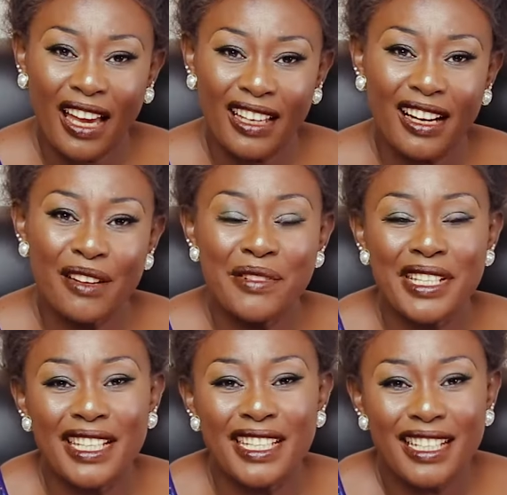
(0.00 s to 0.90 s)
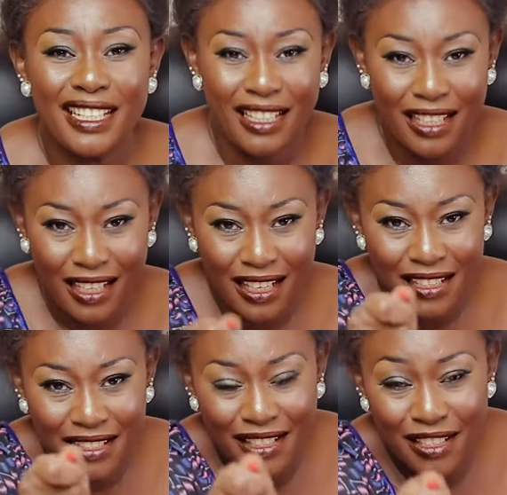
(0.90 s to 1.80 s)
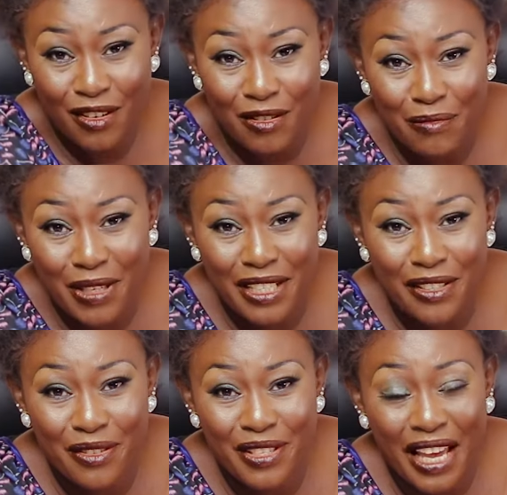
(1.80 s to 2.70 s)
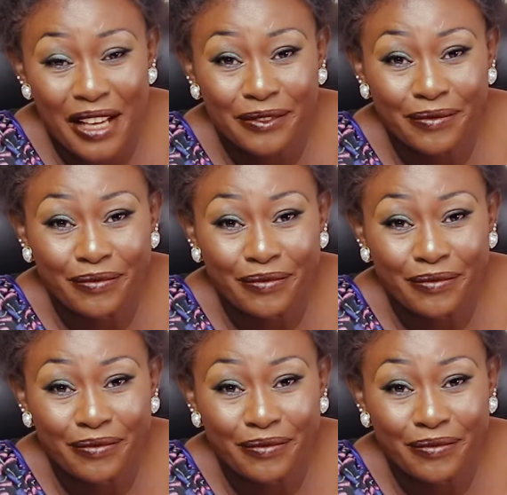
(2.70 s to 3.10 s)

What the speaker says: I counted and I said, God bless you, sir.